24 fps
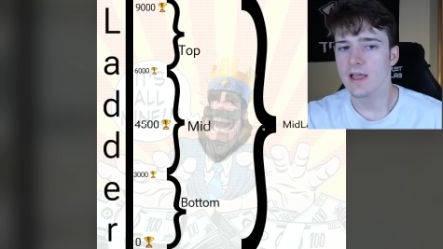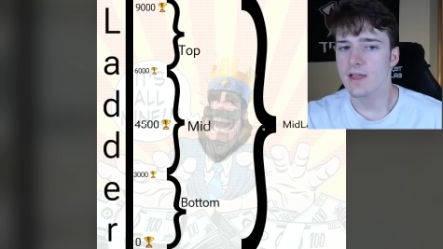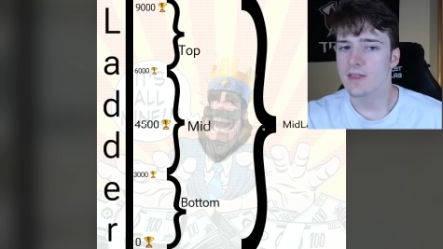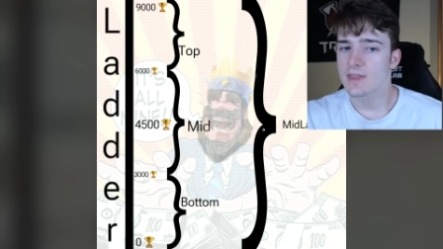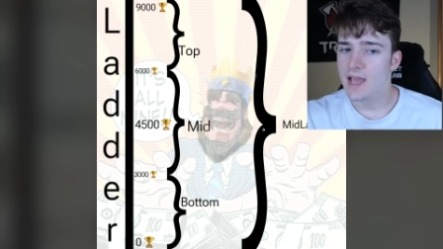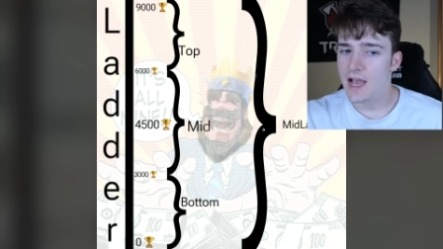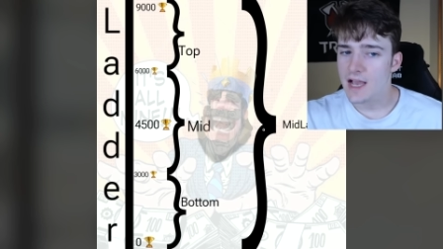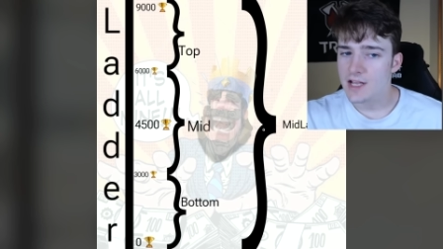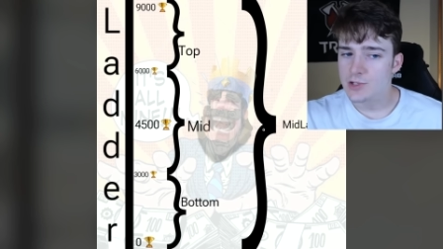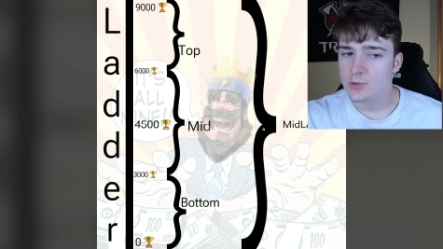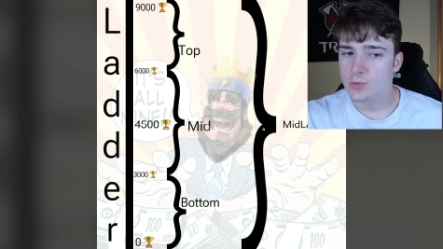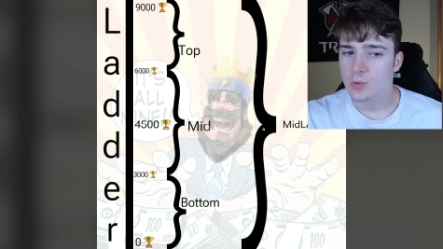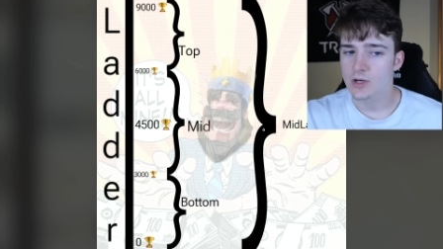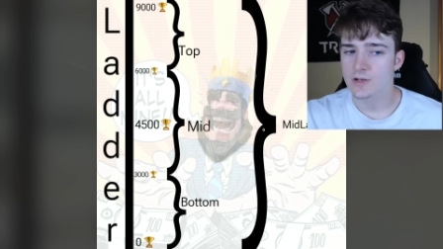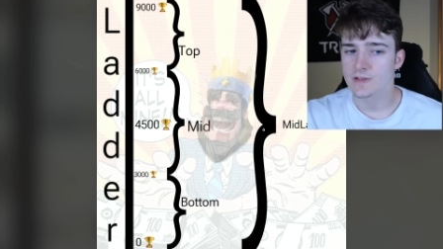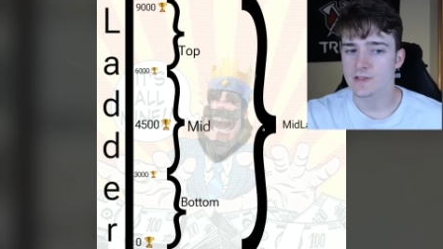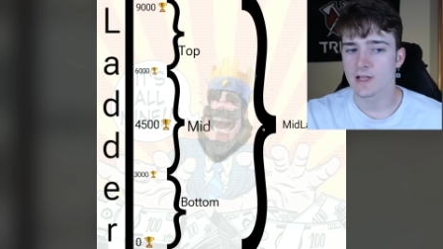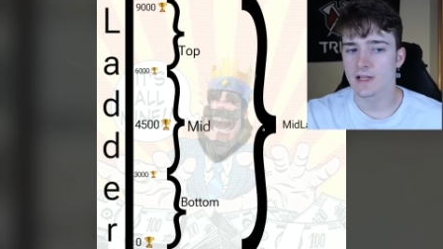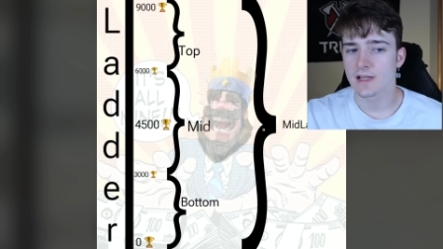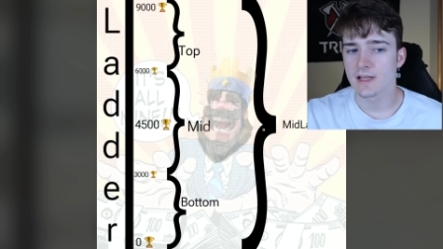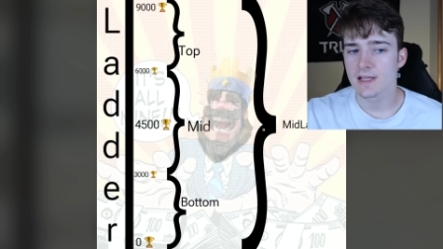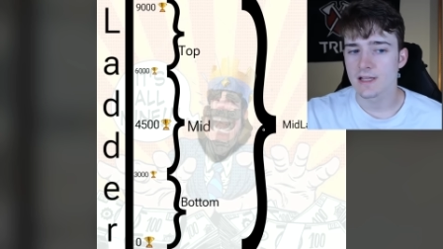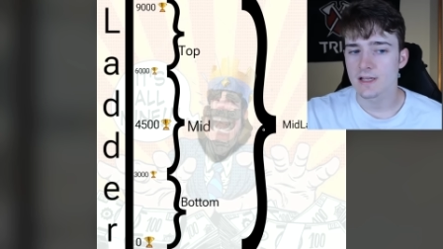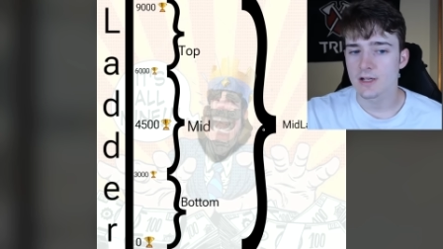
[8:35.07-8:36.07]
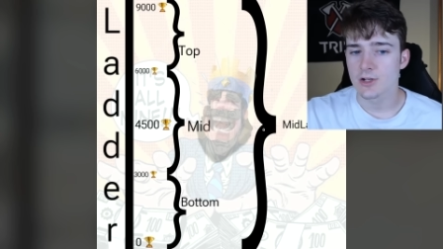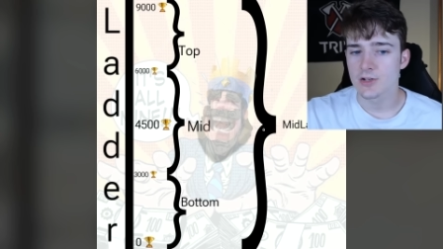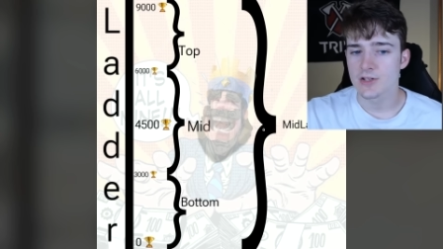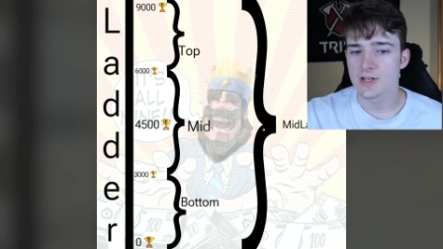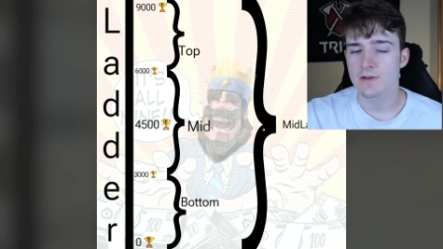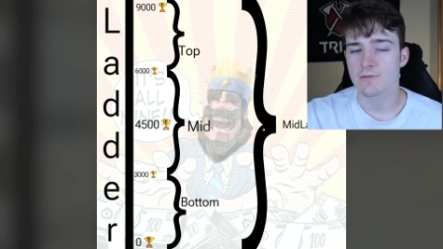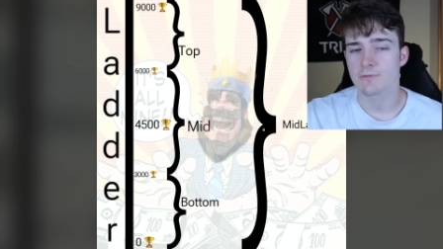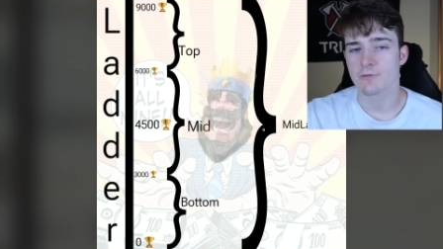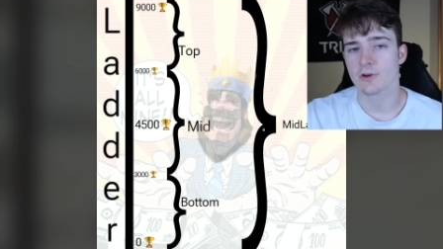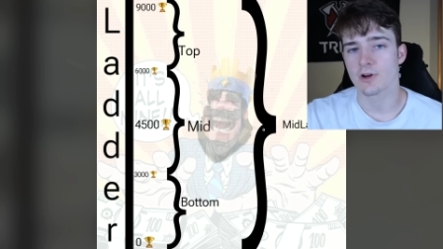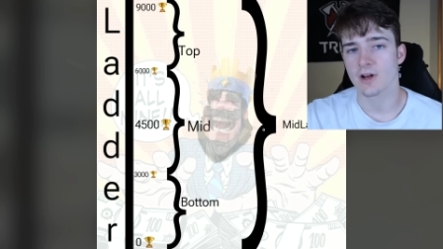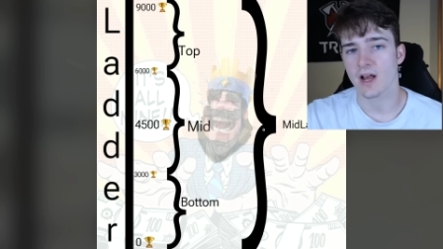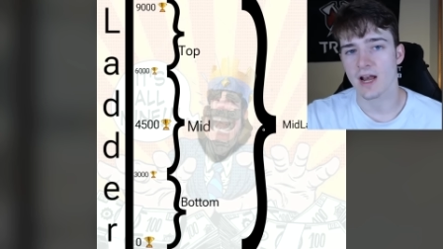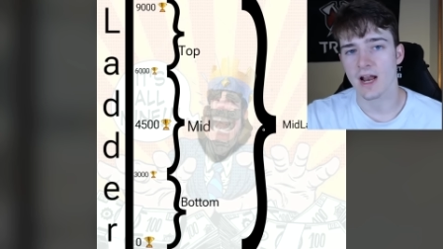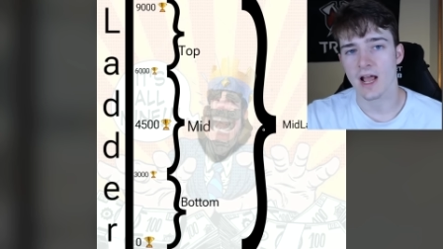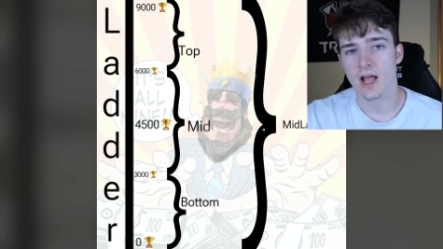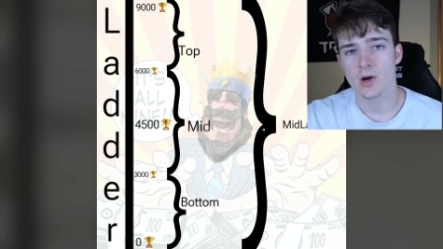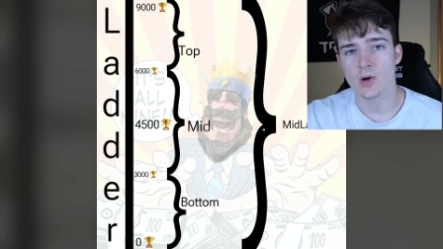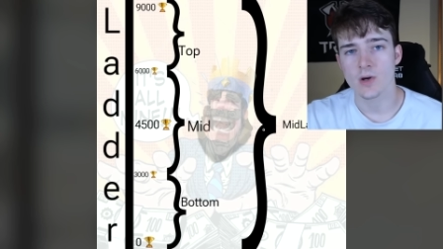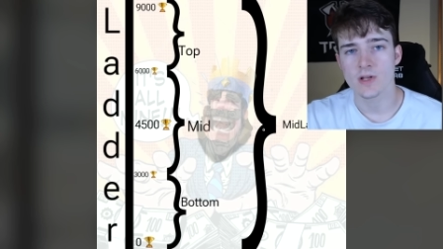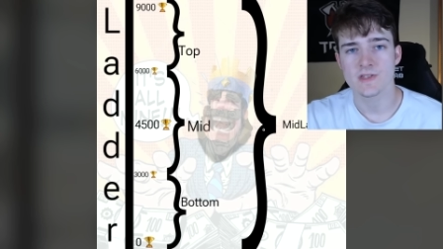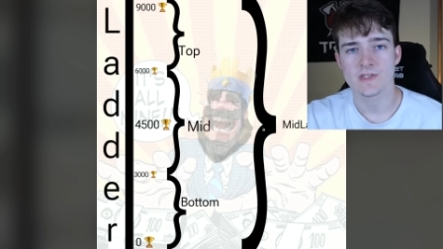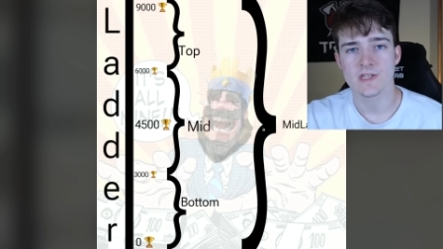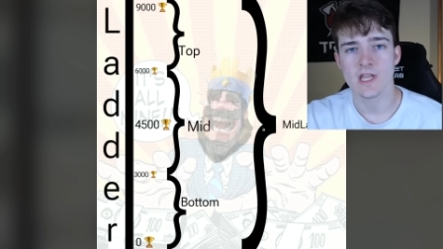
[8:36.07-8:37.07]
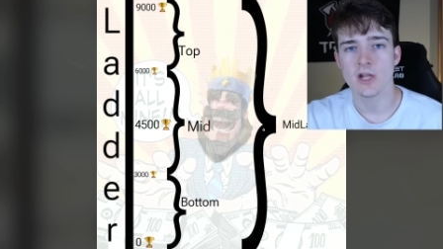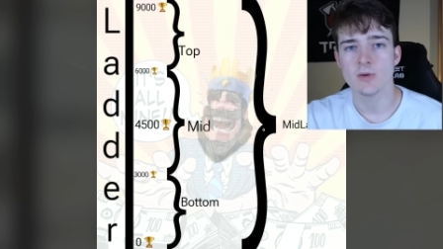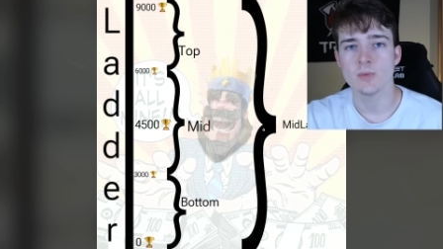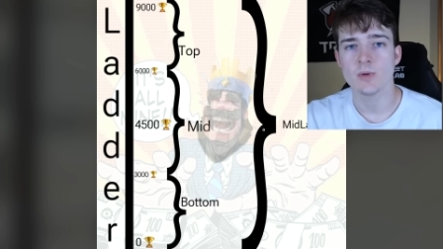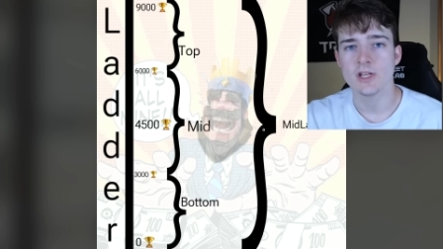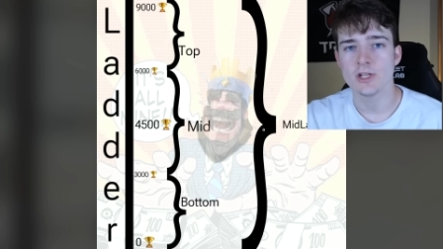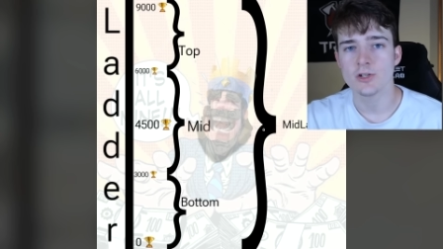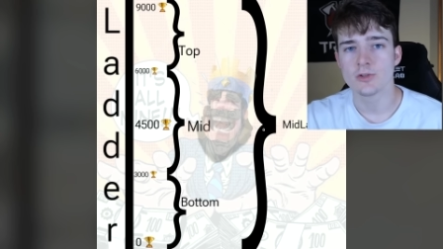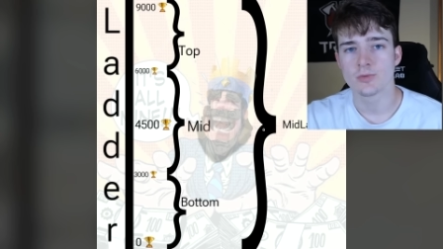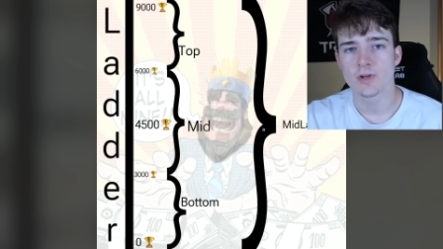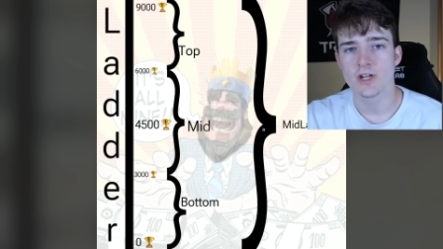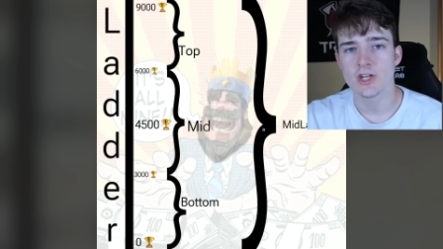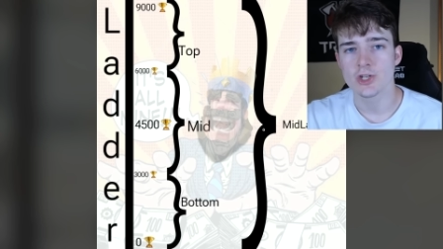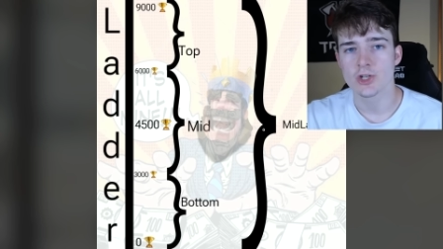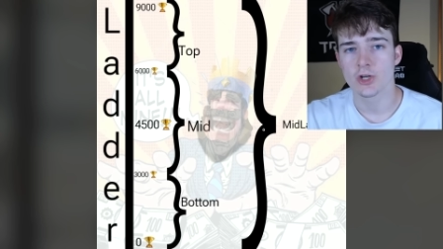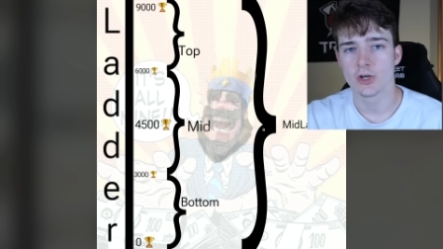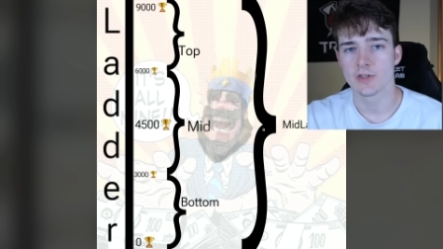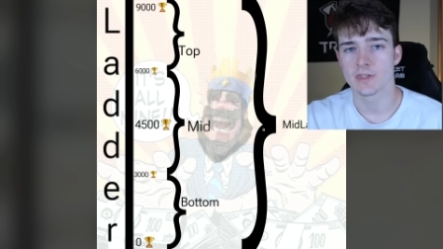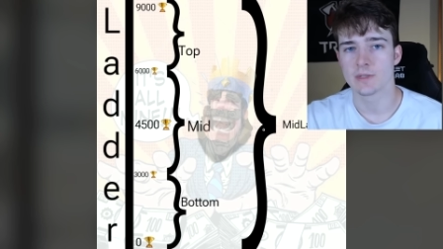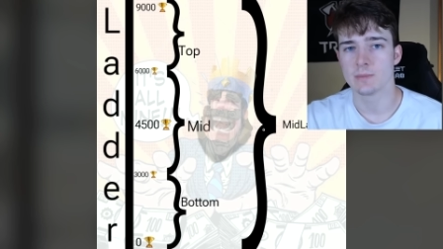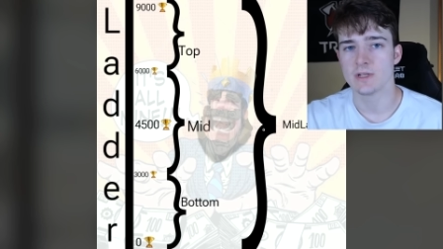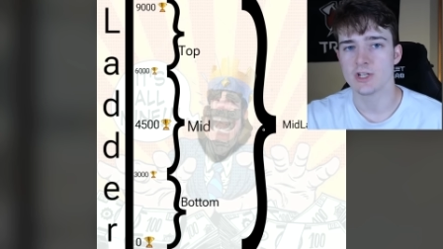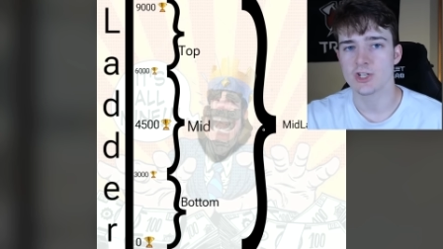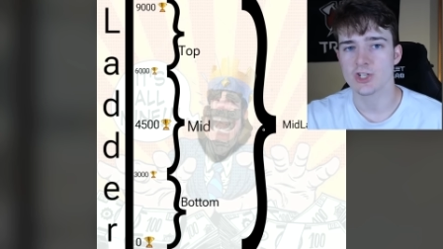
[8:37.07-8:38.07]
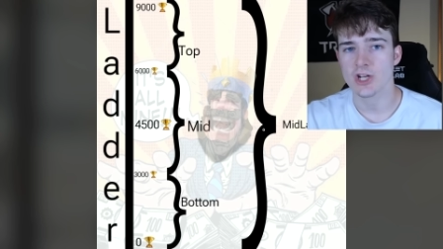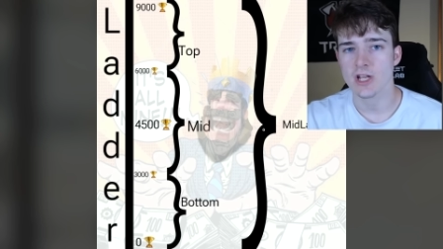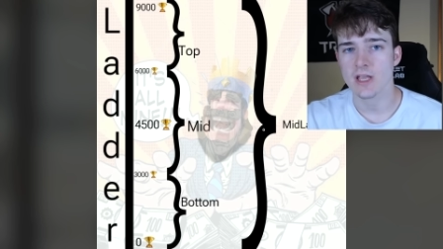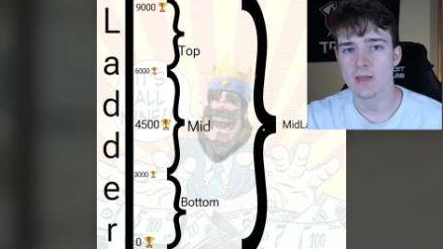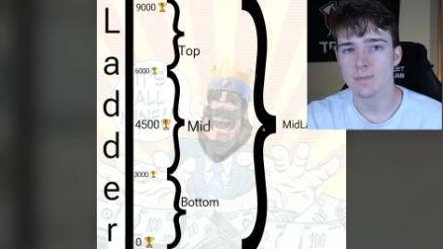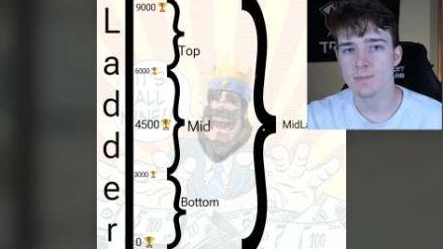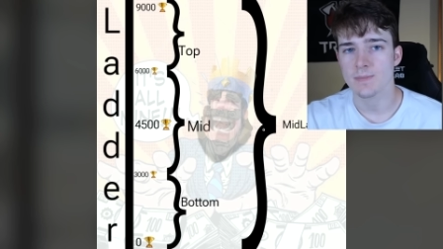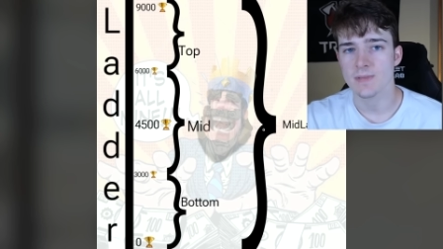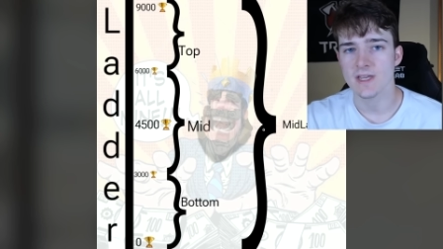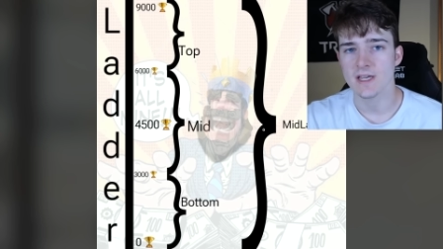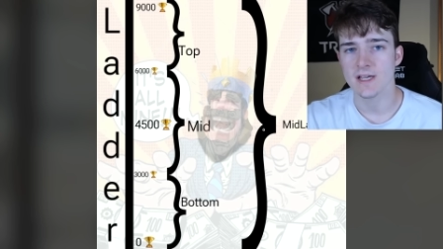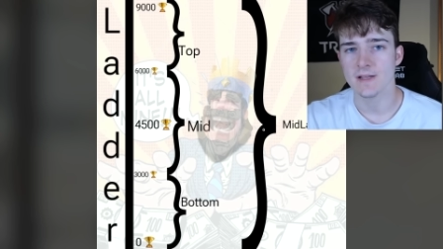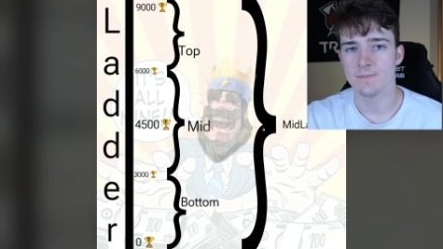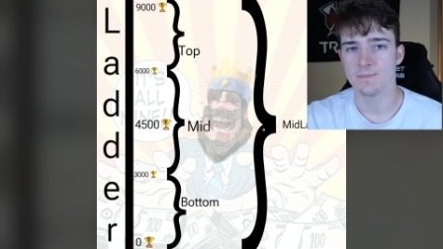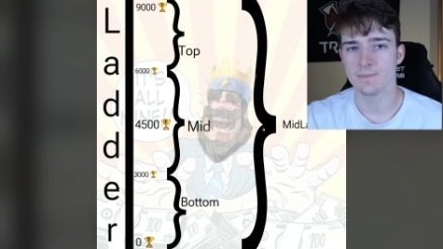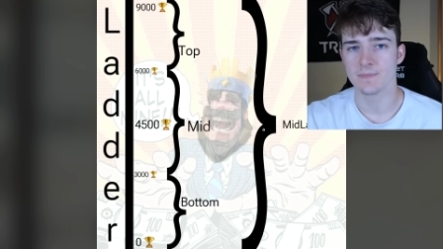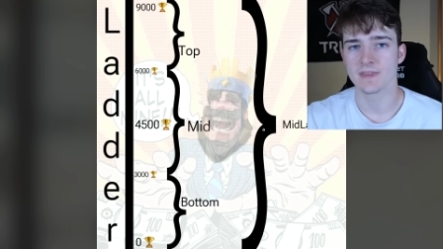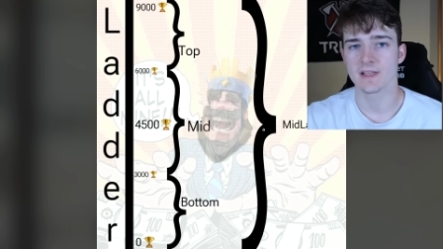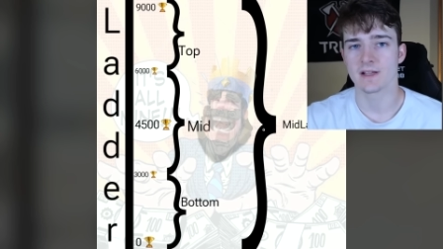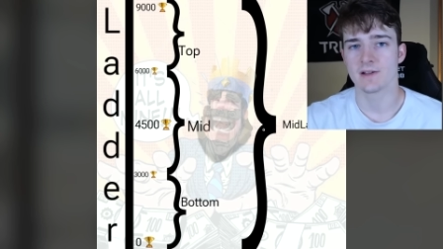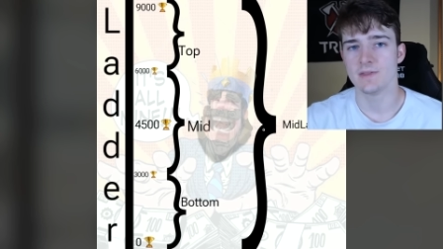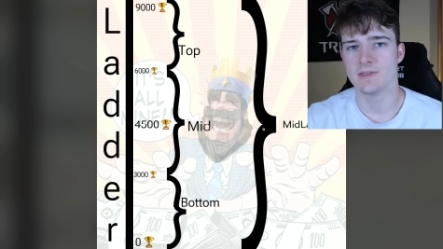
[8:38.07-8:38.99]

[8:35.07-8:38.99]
that's where it's a little different, and I would say when you reach Ultimate Champion,